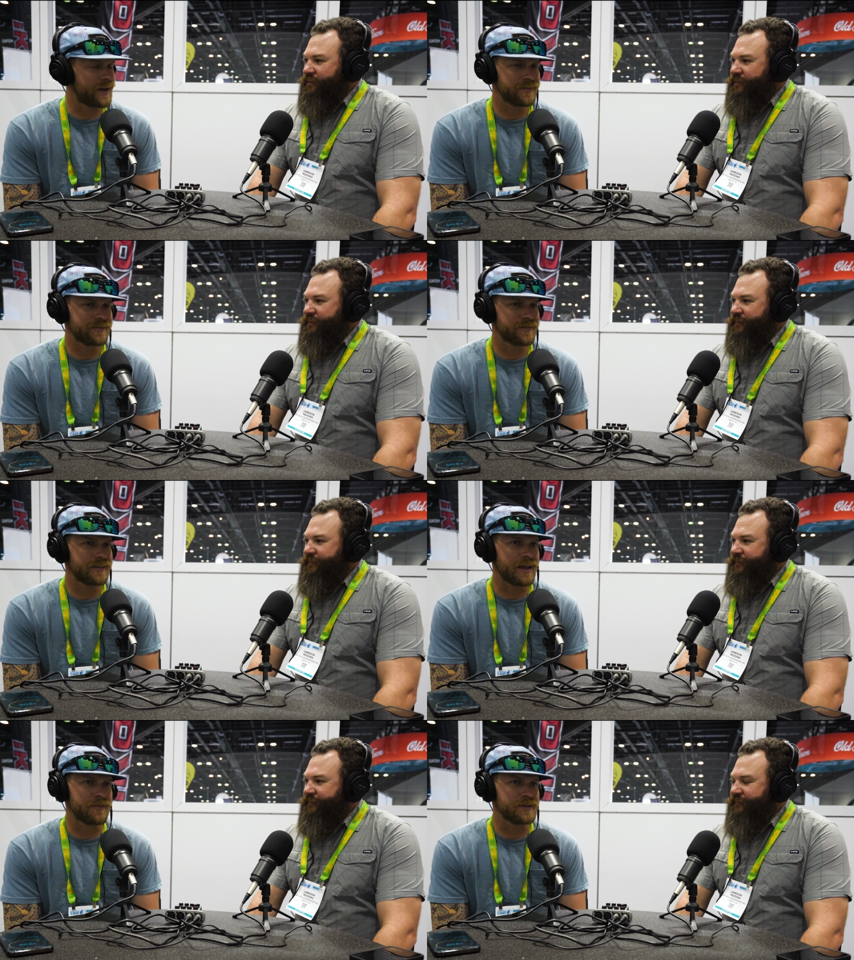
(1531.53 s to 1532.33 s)
Speaker 1: I
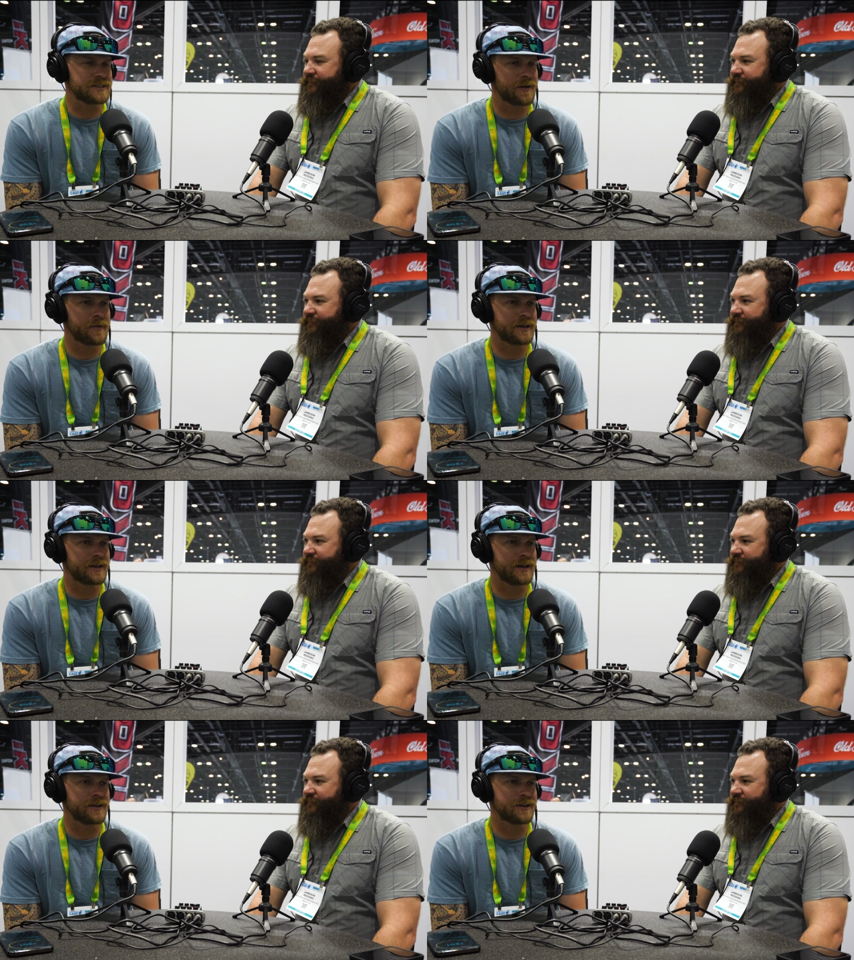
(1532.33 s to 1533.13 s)
every time I
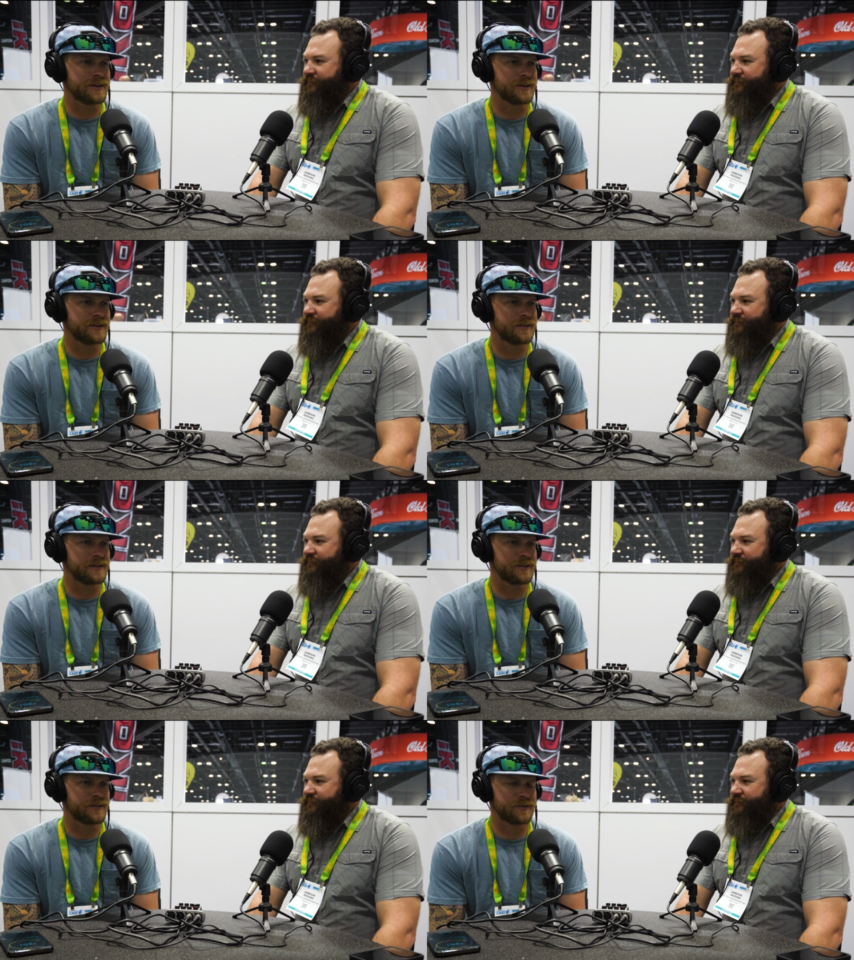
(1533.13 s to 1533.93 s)
get a good
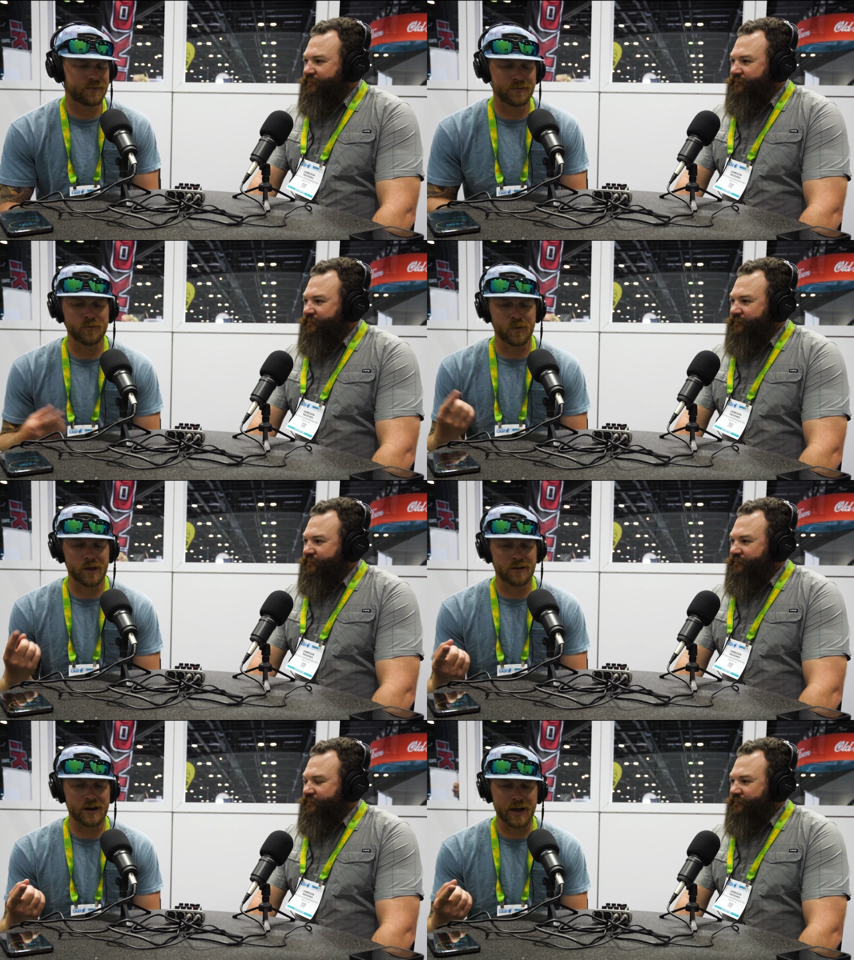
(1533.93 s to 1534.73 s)
either
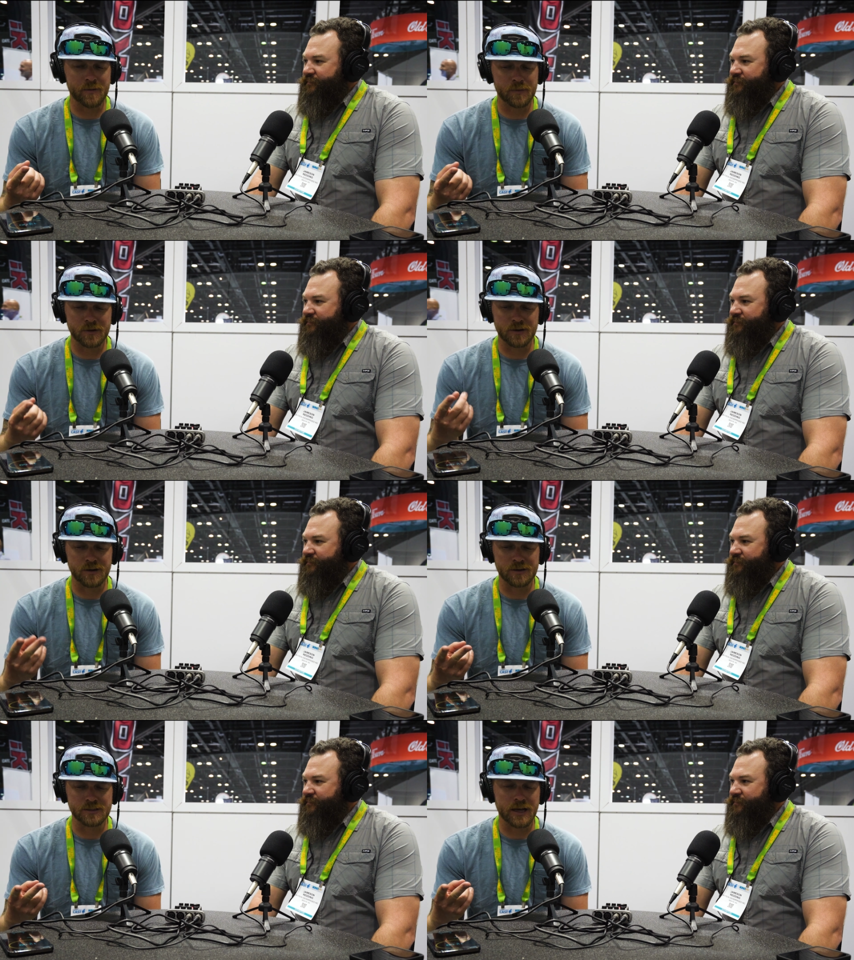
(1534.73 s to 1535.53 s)
weather app or,
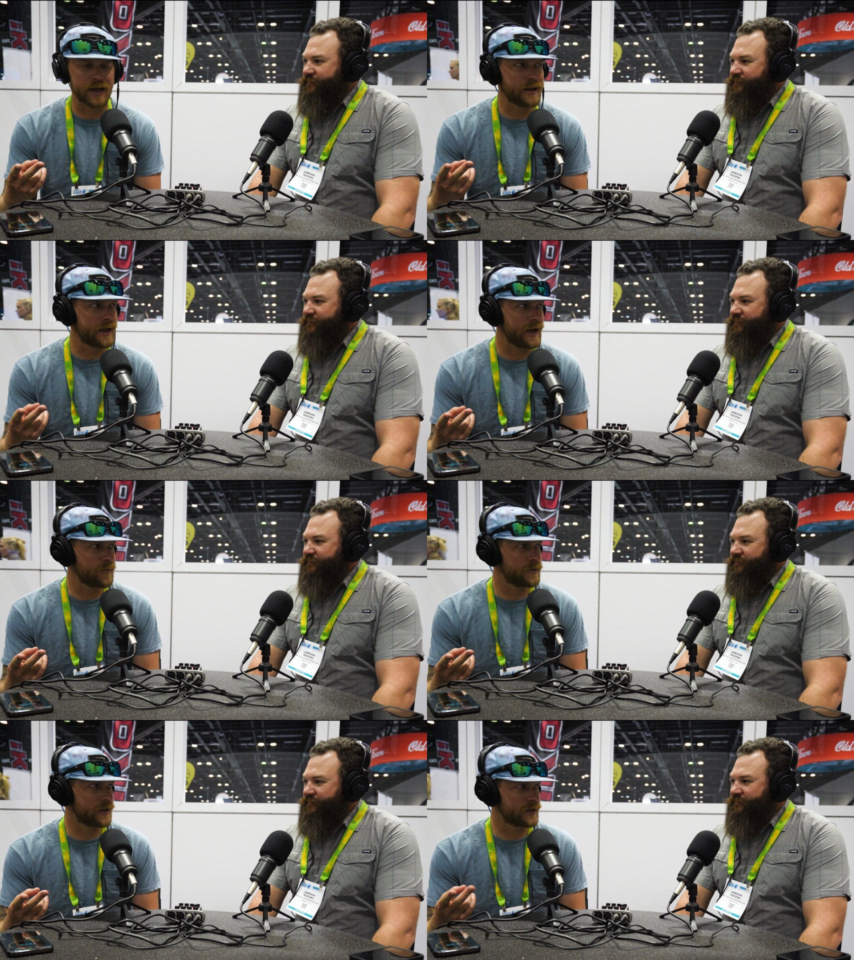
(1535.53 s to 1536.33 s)
or tide
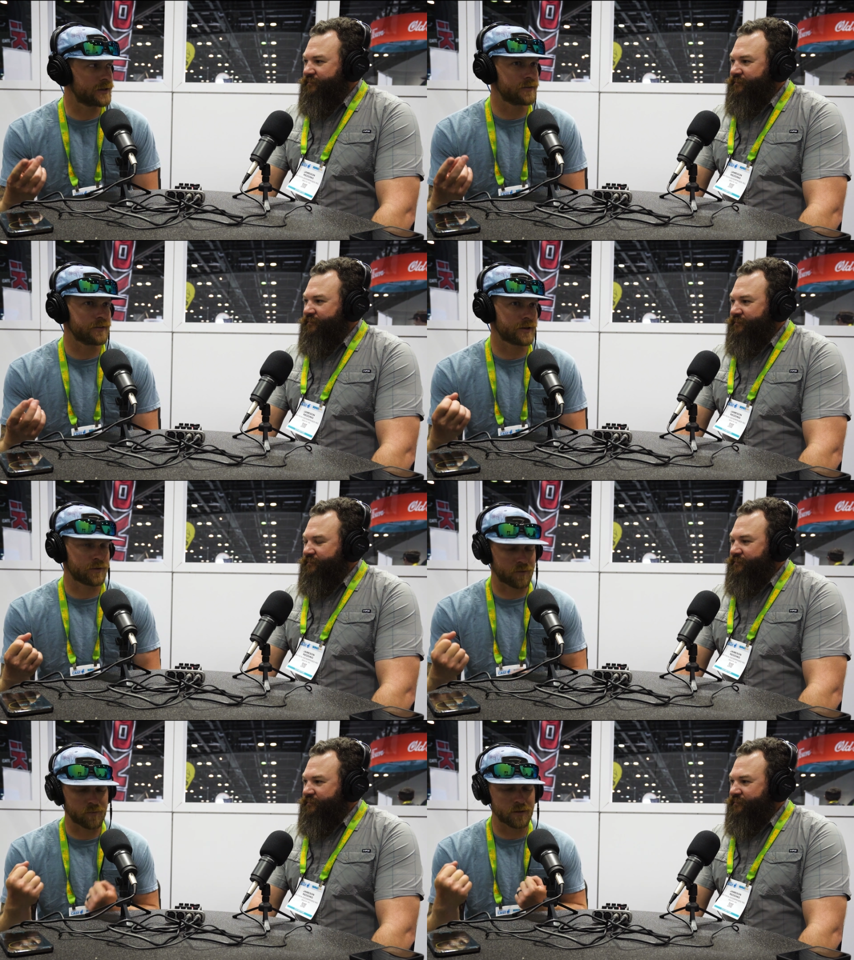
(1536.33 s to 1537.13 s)
app, and I get like
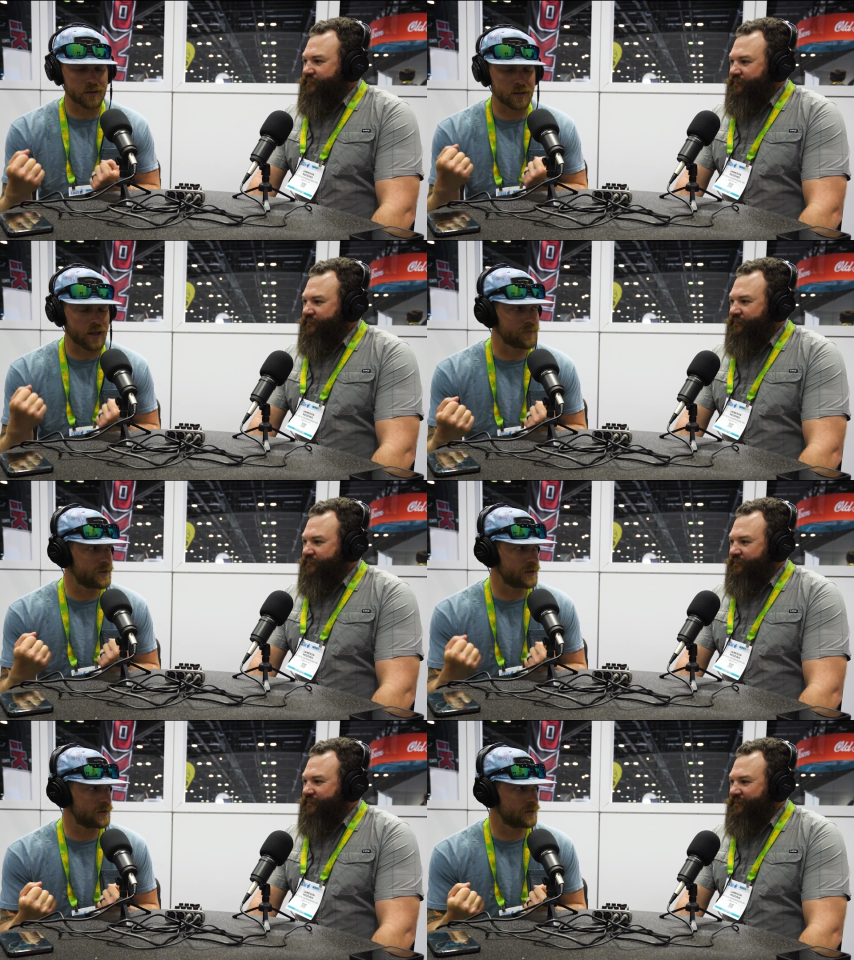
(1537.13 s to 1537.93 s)
where I really love
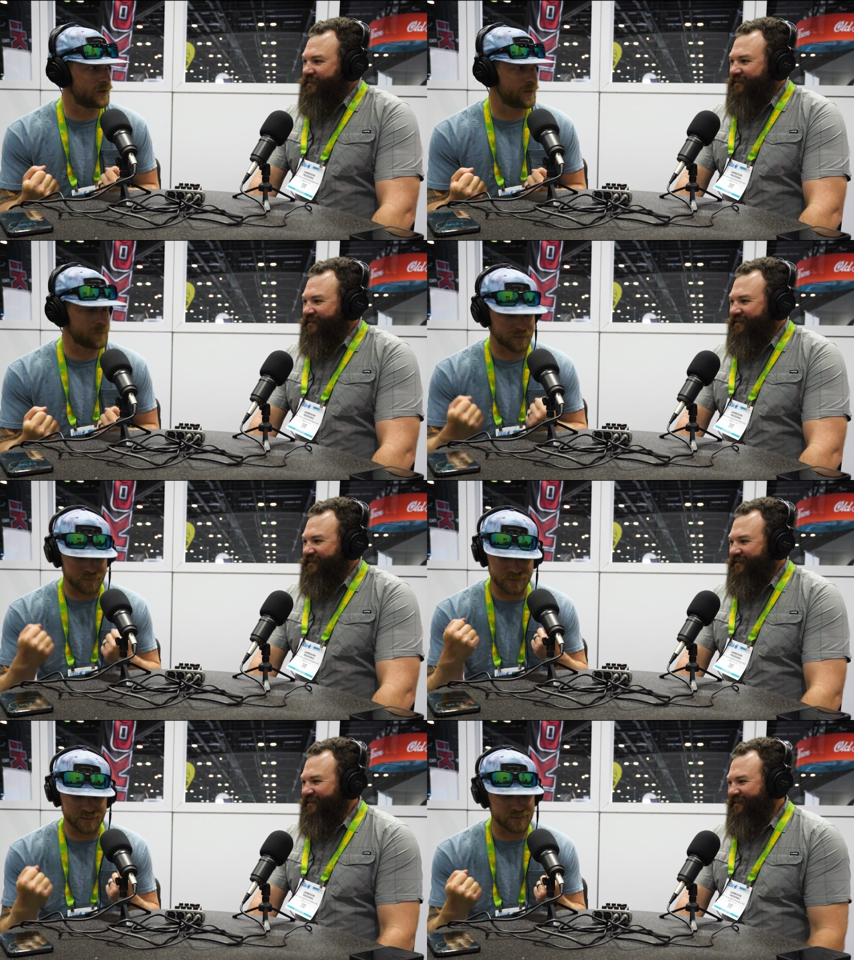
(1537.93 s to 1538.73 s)
it, and I'm like,
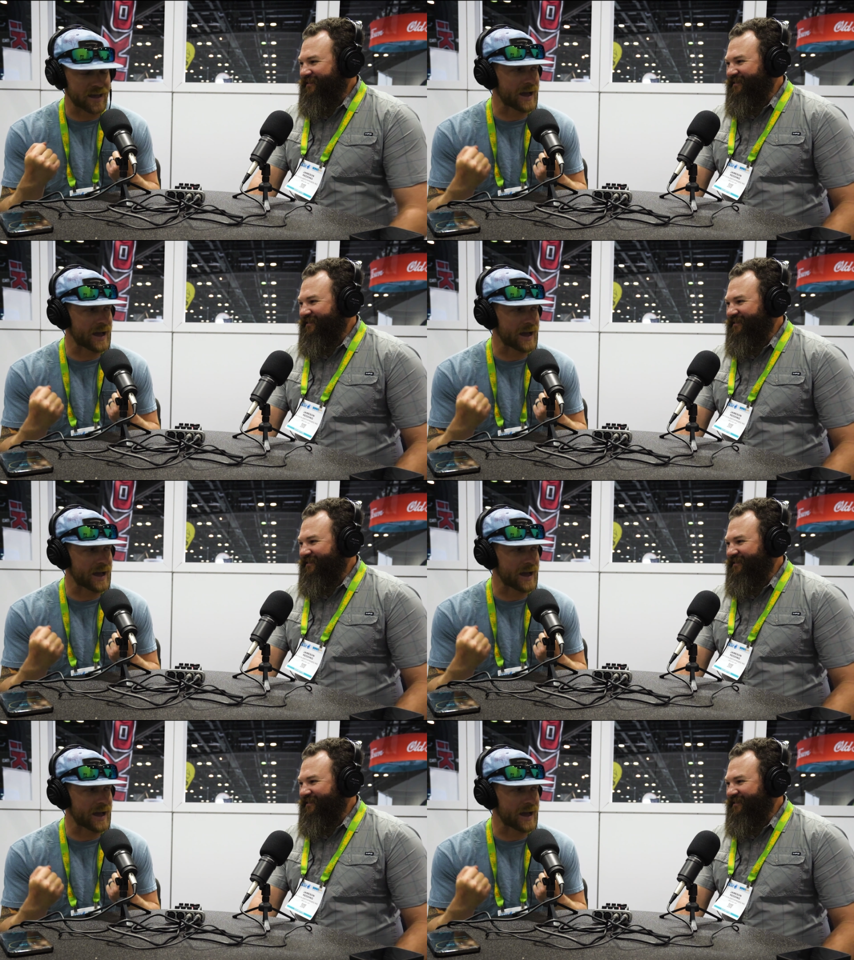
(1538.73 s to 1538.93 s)
this is the